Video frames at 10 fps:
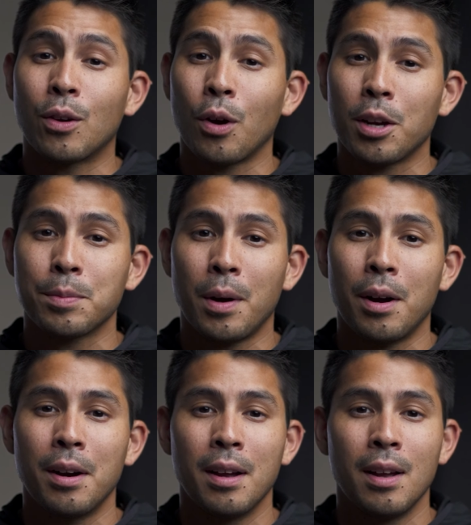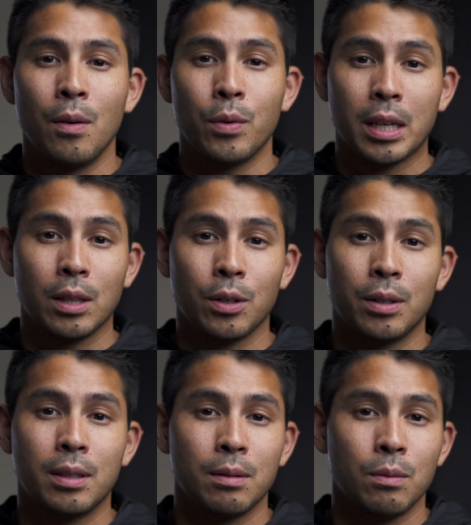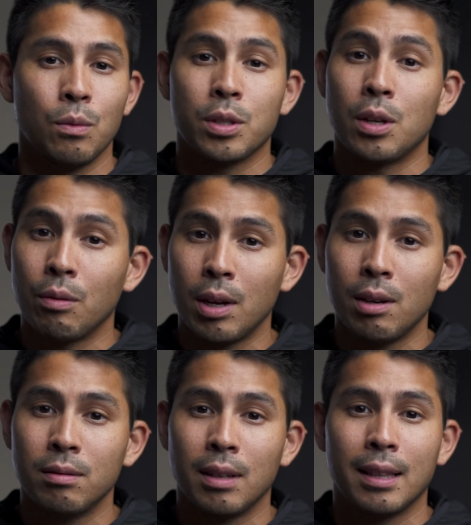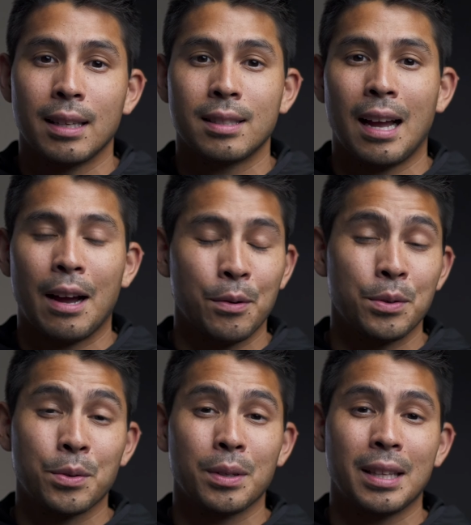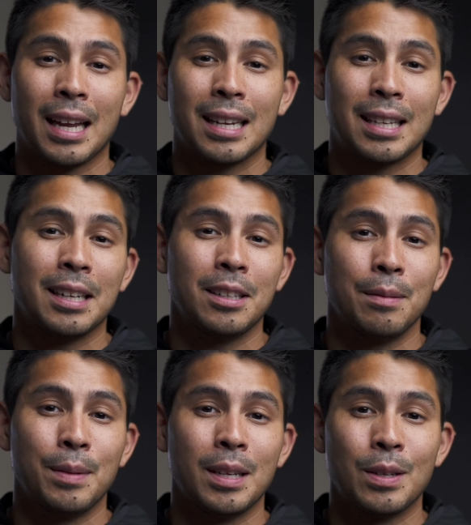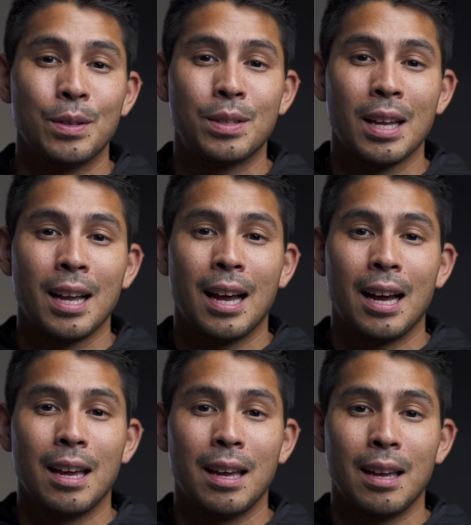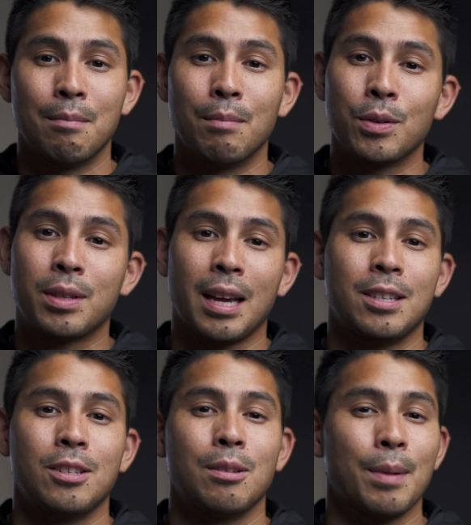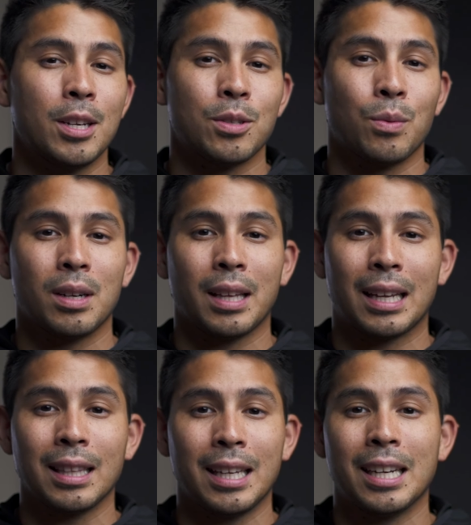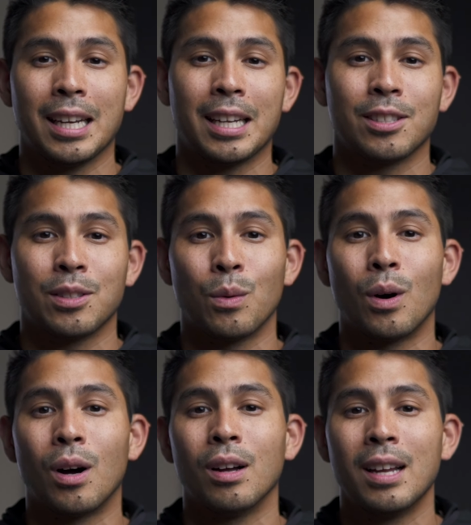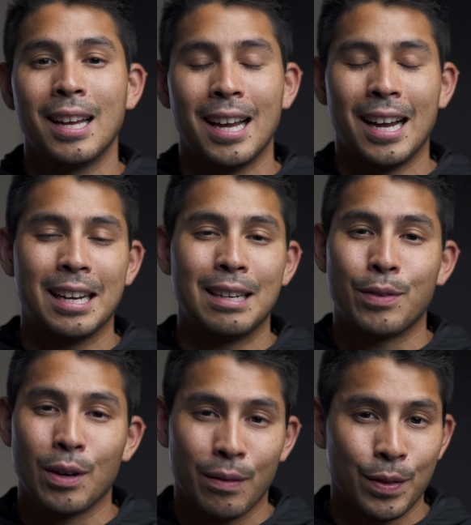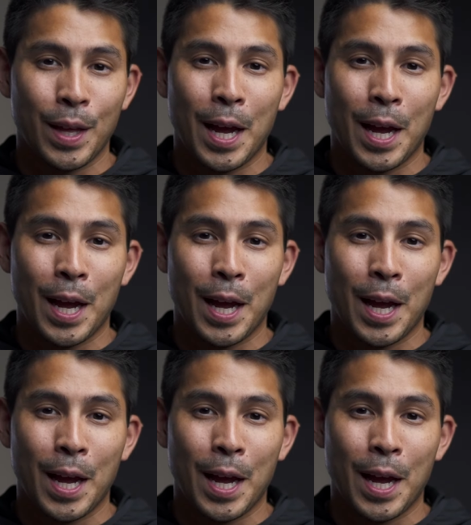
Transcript: crossbar, which I learned was a no-no. Uh, that's not how it was really intended to be used. Uh, in most cases, you may just wanna like lean it against the wall uh, if you're in the